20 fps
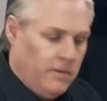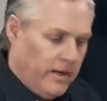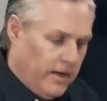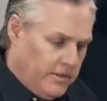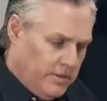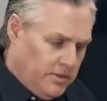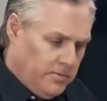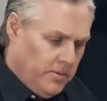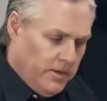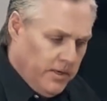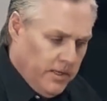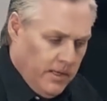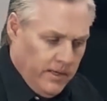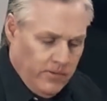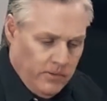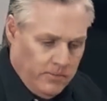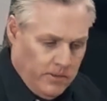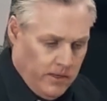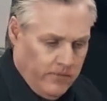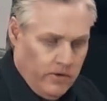I just wanted to
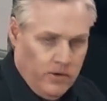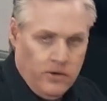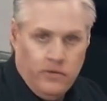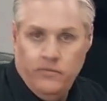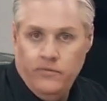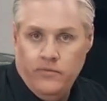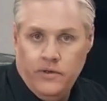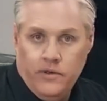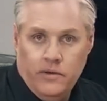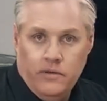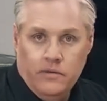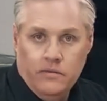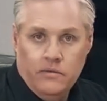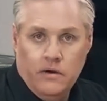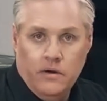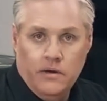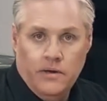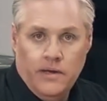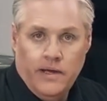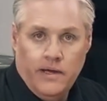give you a bit of an overview
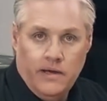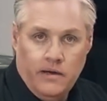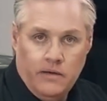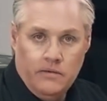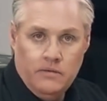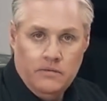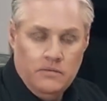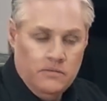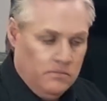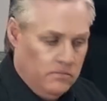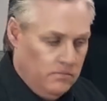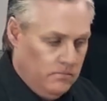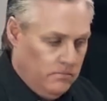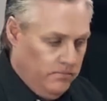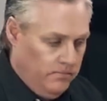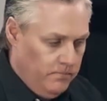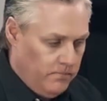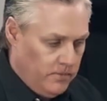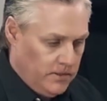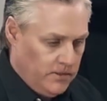on how
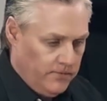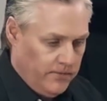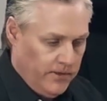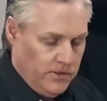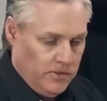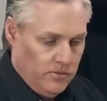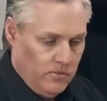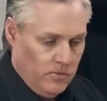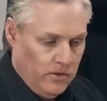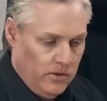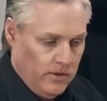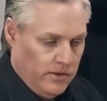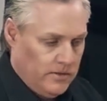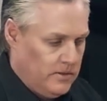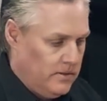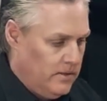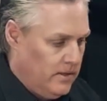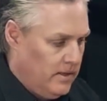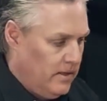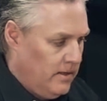this feature
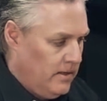works.